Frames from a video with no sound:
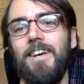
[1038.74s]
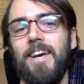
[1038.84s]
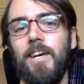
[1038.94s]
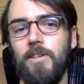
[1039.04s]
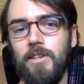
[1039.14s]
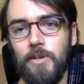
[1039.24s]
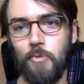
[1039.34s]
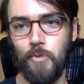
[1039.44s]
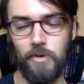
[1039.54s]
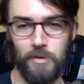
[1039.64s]
and
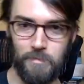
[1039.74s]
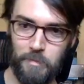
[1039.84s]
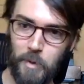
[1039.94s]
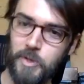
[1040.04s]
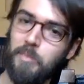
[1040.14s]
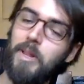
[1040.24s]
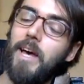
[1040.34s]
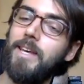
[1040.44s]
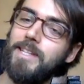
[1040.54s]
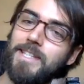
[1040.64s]
it will multiply
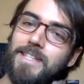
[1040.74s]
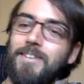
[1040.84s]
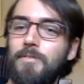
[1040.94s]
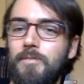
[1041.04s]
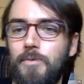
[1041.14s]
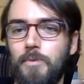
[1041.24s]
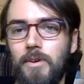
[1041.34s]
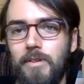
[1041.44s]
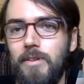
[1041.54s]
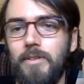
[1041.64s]
itself through
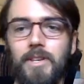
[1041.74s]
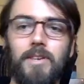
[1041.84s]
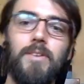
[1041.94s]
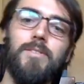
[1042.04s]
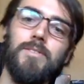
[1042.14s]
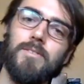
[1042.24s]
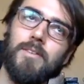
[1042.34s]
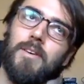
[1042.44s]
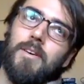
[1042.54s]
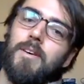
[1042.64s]
all the other keys
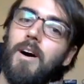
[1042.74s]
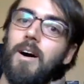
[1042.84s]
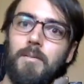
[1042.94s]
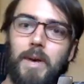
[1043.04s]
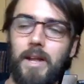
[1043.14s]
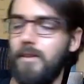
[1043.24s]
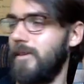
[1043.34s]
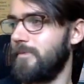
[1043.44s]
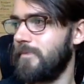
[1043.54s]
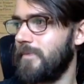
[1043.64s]

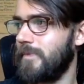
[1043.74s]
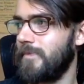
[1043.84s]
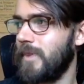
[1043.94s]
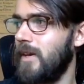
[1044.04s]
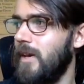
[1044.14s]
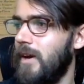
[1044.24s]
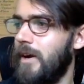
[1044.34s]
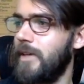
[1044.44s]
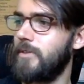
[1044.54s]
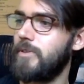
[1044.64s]
automatically. All
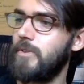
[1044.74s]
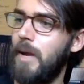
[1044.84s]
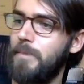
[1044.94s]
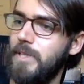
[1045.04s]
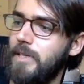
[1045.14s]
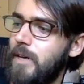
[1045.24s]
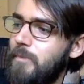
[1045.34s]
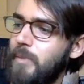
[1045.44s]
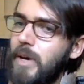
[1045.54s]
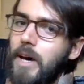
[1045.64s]
right, so to wrap this
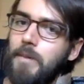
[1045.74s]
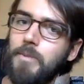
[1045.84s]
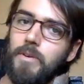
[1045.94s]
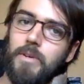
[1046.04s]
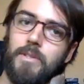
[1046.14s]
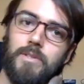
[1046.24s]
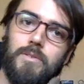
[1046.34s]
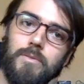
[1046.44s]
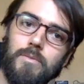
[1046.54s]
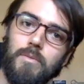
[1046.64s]
up, I'm going
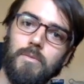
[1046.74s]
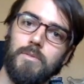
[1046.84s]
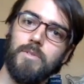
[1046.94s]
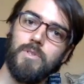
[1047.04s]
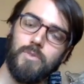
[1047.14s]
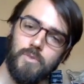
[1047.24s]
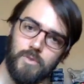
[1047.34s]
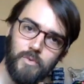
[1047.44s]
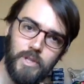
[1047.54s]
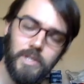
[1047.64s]
to
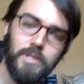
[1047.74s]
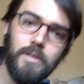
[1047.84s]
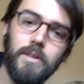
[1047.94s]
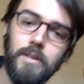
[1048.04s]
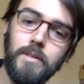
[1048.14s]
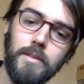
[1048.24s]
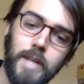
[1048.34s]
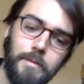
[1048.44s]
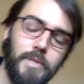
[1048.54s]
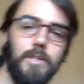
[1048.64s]
switch the
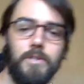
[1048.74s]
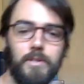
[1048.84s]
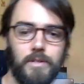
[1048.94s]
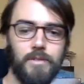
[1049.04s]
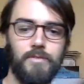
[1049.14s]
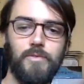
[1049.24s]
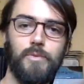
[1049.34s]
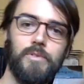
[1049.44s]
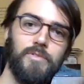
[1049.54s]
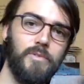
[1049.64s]
time signature to
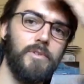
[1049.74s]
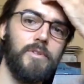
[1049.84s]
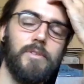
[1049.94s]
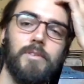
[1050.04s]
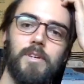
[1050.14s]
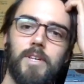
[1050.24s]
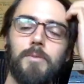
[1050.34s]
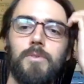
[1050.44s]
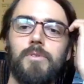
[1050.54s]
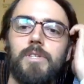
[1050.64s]
4/4, and
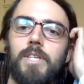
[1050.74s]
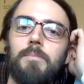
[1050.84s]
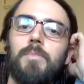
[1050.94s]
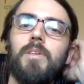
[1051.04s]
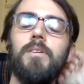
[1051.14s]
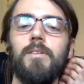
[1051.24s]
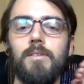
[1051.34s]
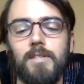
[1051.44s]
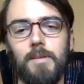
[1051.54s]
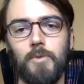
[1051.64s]
we'll do the same thing,
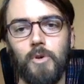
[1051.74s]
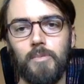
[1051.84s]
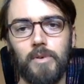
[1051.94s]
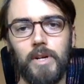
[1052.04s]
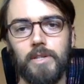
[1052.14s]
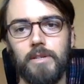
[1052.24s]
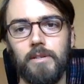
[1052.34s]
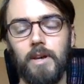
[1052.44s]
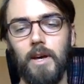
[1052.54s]
same chord progression